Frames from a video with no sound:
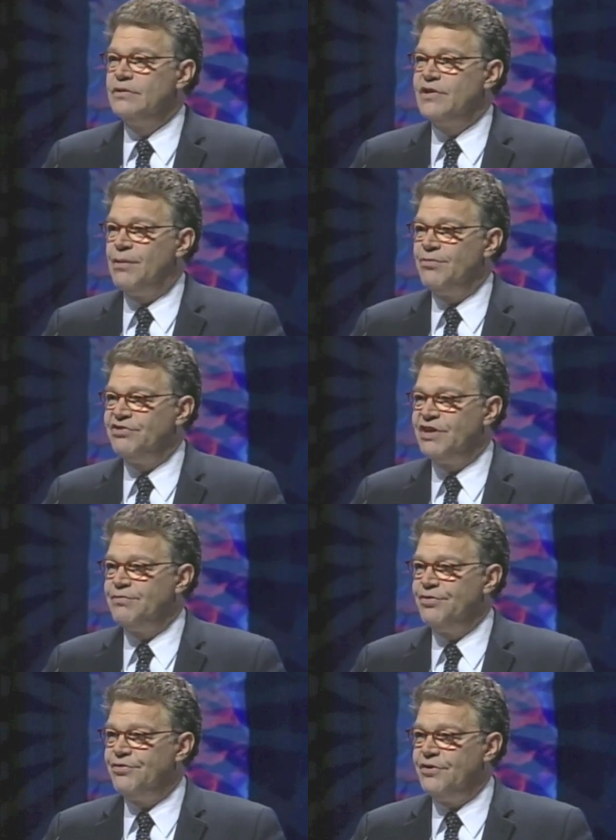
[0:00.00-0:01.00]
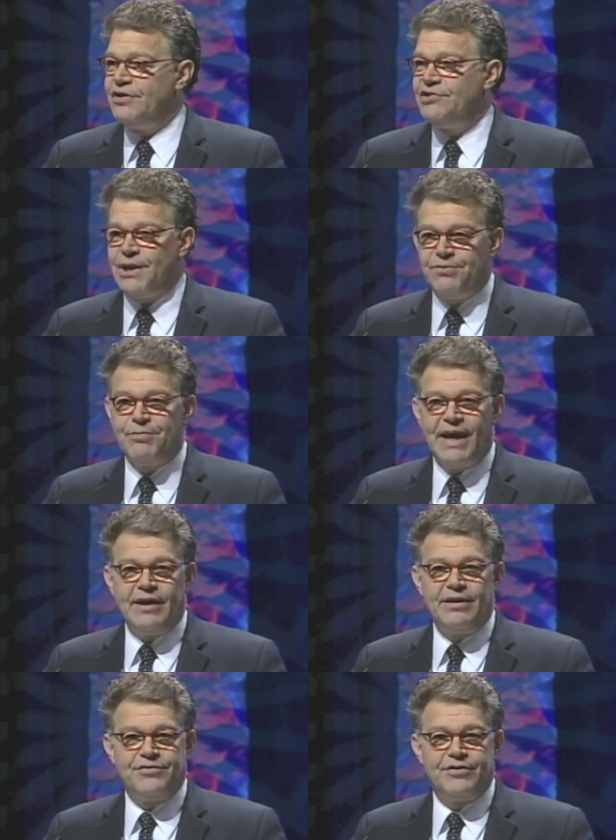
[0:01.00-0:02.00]
Thomas Jefferson, James
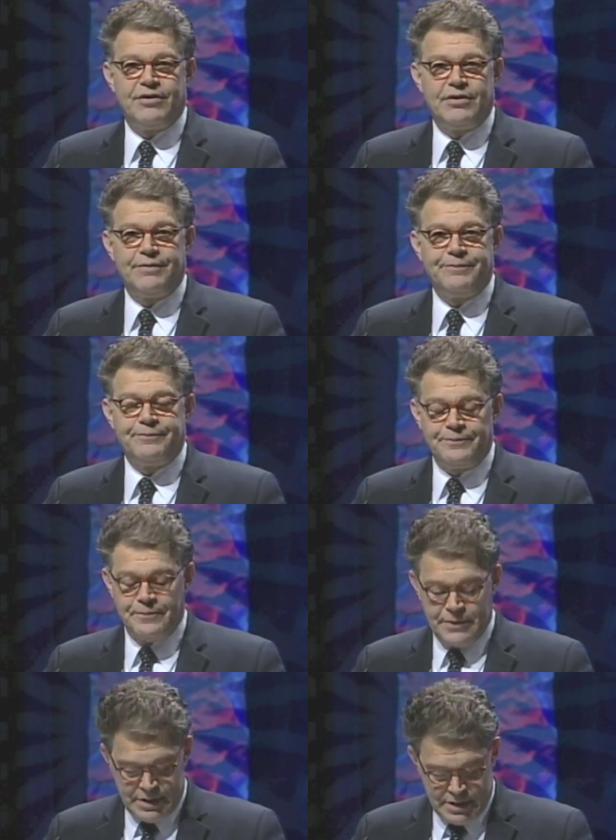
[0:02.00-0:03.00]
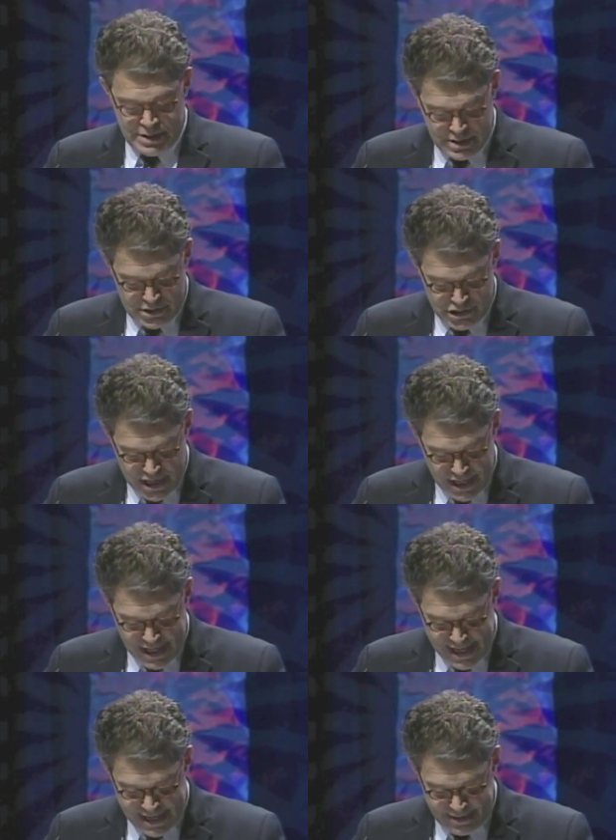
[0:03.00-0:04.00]
Madison, John
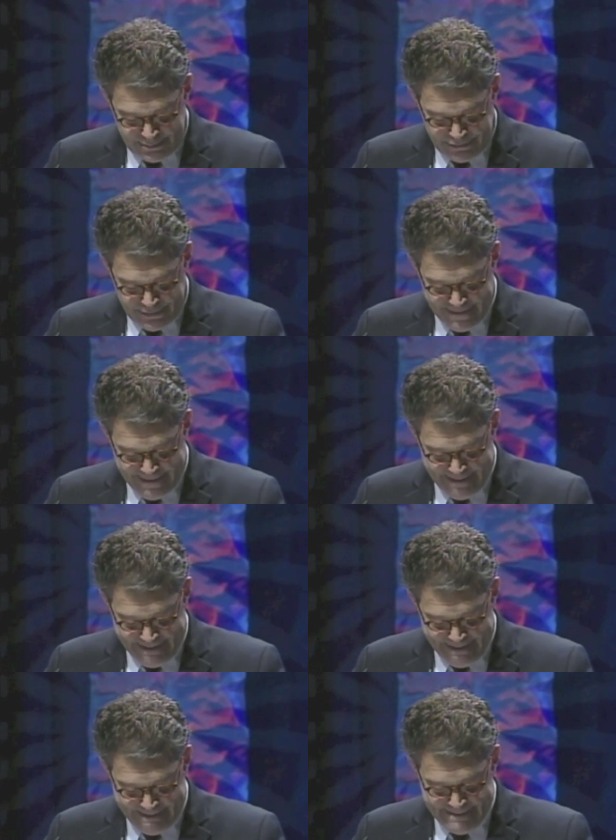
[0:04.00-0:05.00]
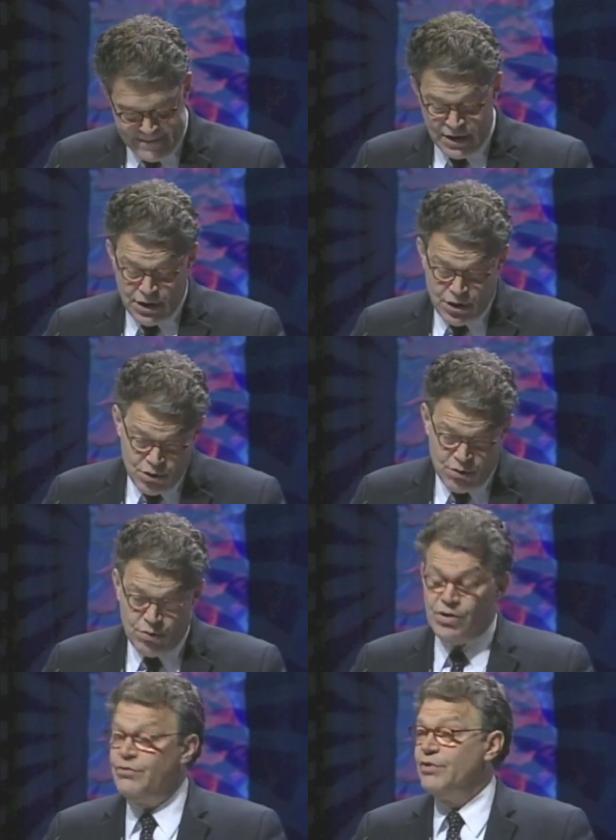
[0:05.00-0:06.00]
Adams, who
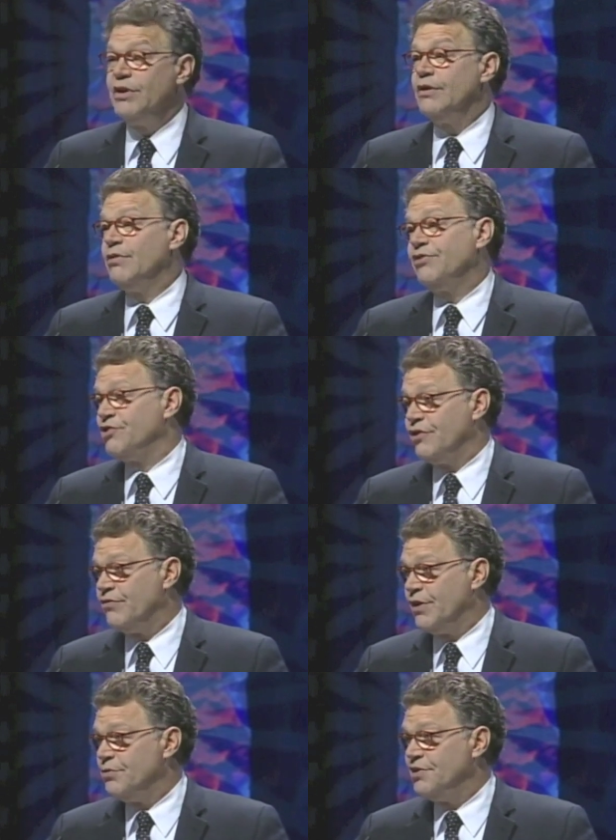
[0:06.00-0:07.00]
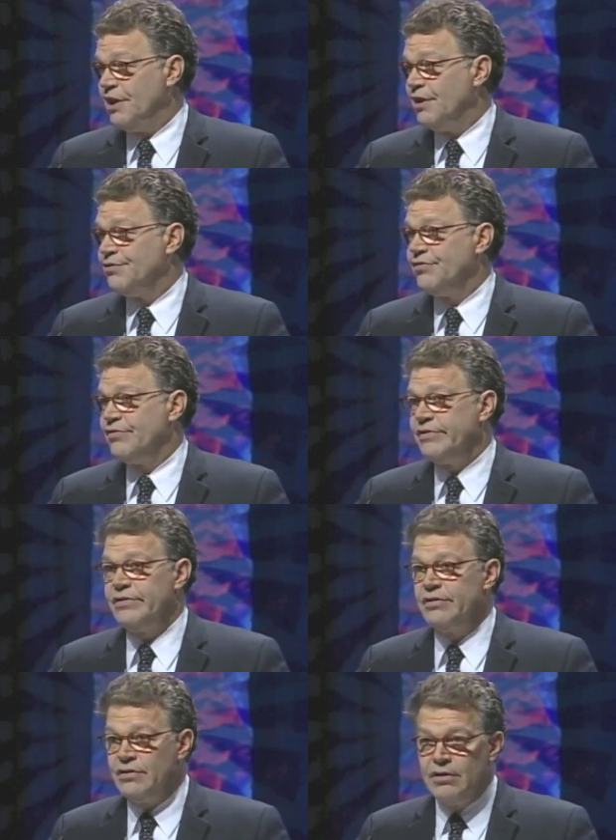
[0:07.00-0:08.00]
weren't really Christians. They were deists.
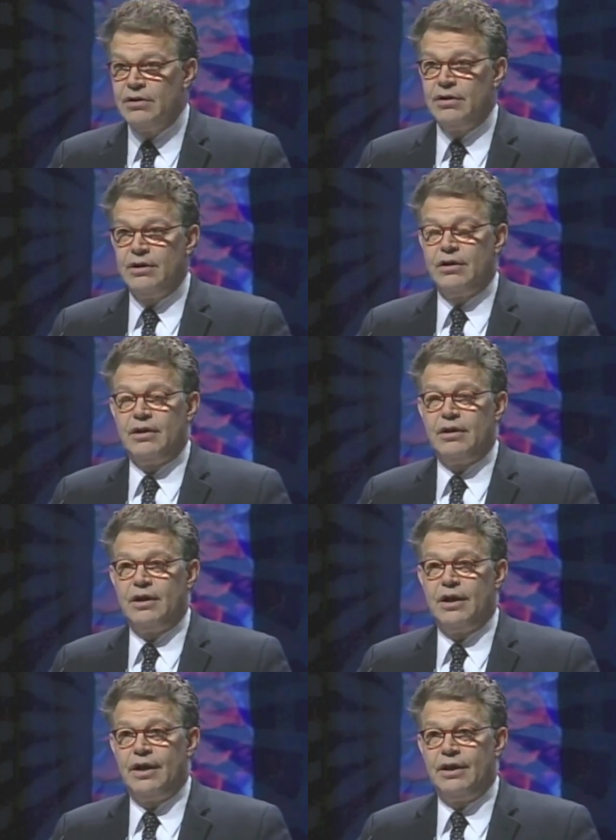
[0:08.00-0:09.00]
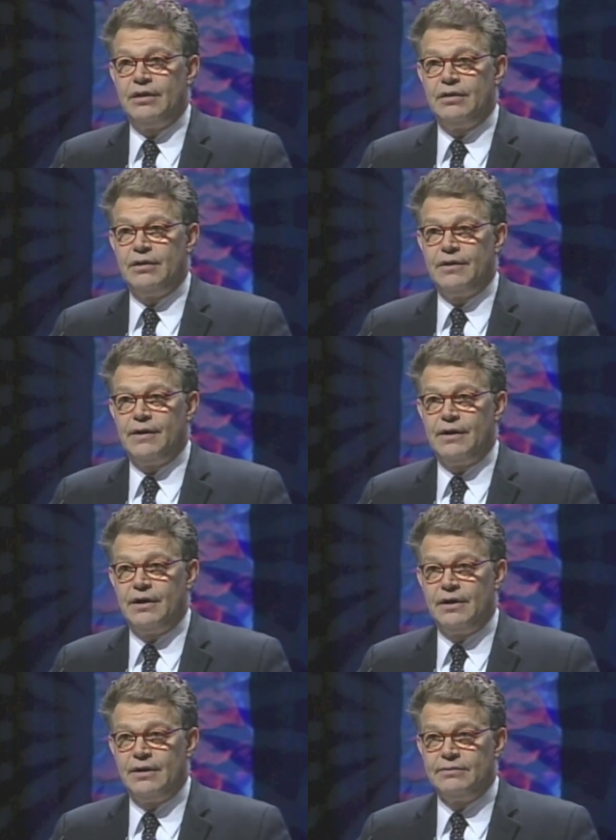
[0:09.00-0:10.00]
And,
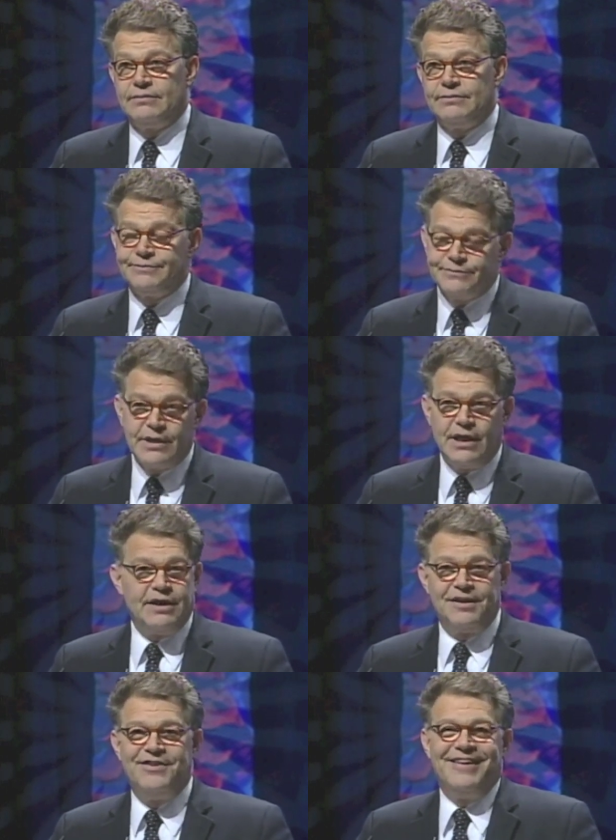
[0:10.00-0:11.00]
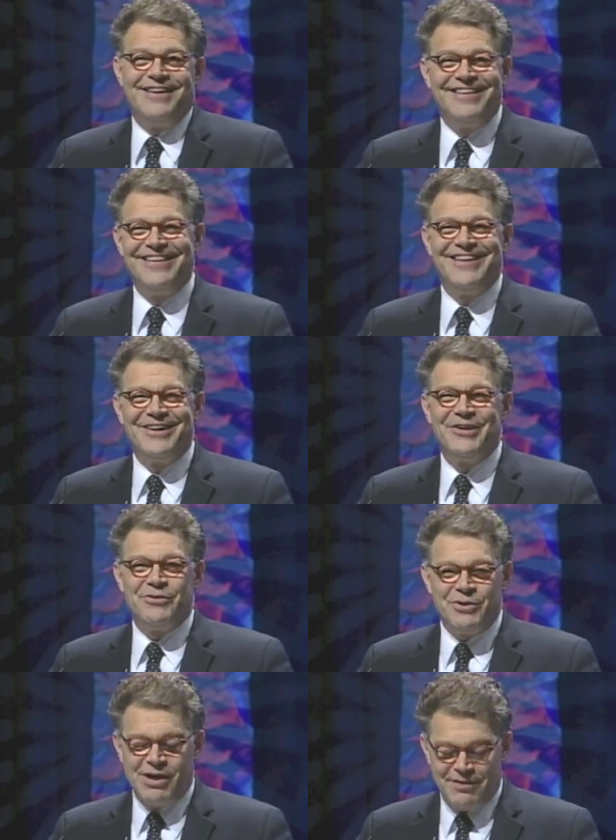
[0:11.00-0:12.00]
well, that's, you
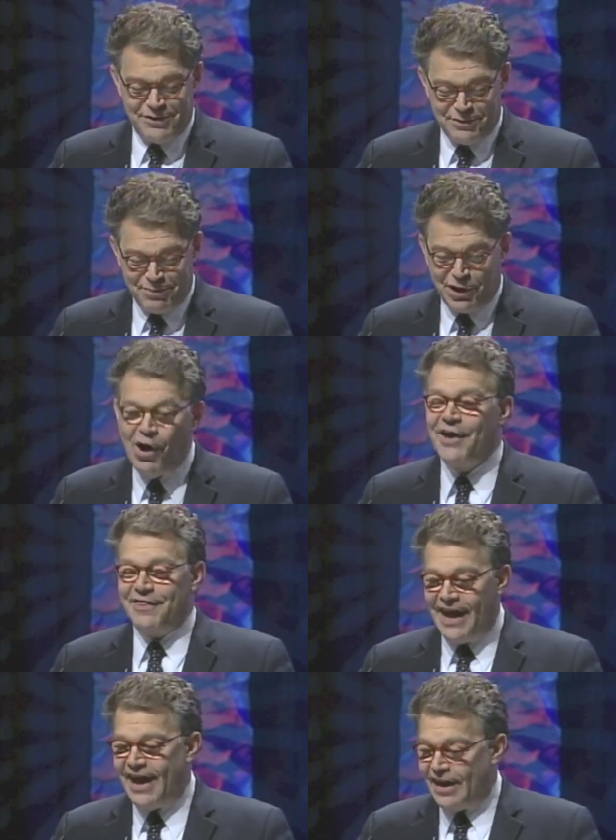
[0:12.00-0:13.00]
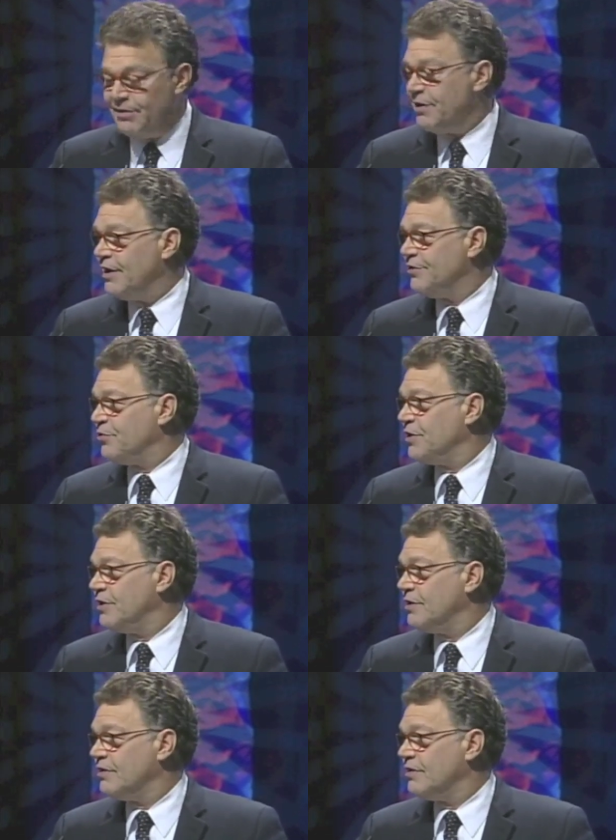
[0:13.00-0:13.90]
don't have to applaud that. I mean, that's what,